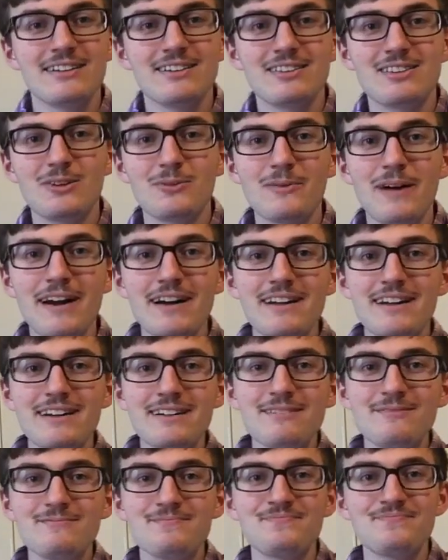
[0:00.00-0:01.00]
The
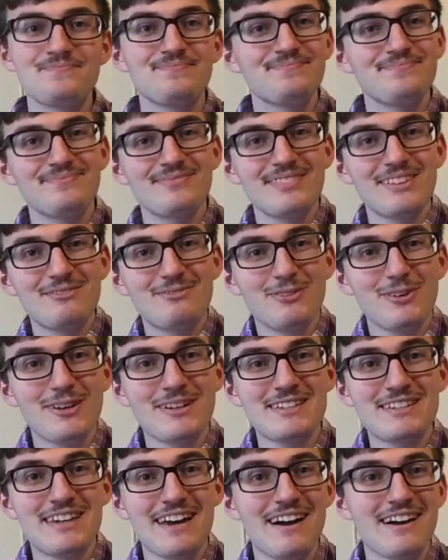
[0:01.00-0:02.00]
writing for
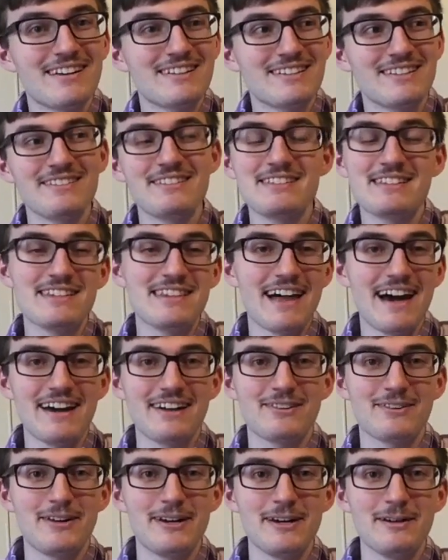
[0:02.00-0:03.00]
his character isn't that
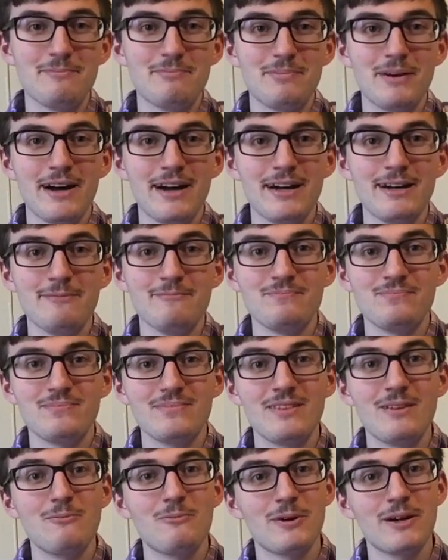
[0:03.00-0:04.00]
great, but
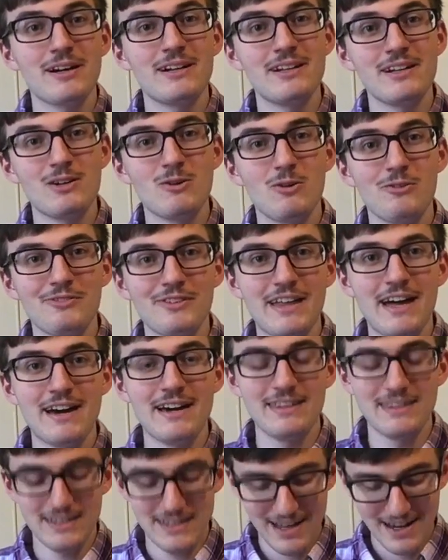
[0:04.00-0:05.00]
we're going to go over
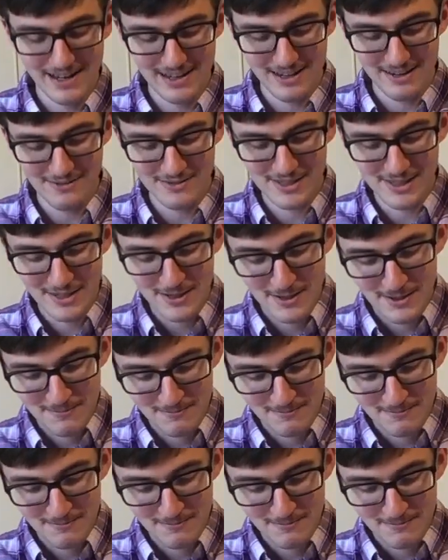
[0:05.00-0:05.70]
that in the negatives.